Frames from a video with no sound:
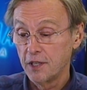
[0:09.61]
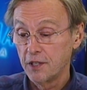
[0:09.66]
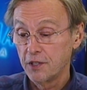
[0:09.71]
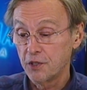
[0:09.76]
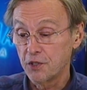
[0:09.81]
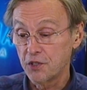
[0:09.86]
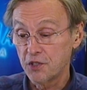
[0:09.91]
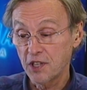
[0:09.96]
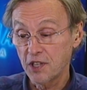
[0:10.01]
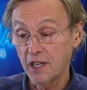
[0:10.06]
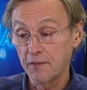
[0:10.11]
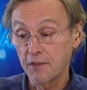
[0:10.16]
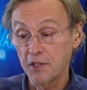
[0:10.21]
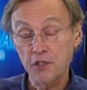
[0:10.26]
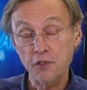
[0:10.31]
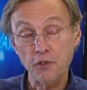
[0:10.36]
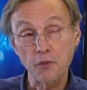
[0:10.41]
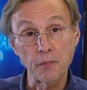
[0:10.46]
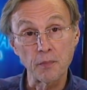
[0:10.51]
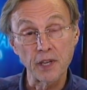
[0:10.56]
to Save Us
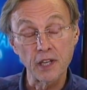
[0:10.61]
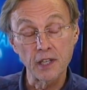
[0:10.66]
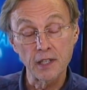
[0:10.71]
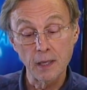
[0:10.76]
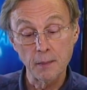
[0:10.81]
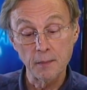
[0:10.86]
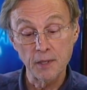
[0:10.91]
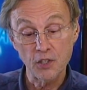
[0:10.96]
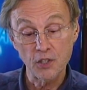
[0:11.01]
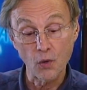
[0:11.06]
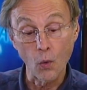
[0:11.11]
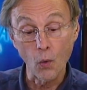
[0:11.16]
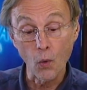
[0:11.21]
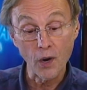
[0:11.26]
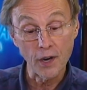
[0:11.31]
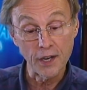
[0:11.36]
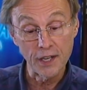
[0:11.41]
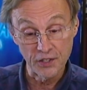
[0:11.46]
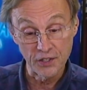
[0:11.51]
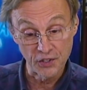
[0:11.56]
from Pandemics
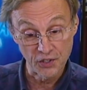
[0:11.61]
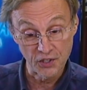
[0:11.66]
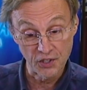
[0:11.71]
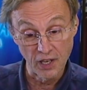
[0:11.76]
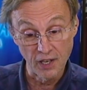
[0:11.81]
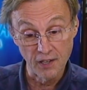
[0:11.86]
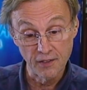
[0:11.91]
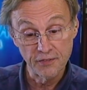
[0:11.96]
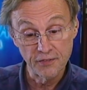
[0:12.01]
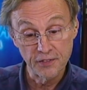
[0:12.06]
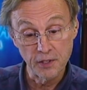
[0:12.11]
or Itself,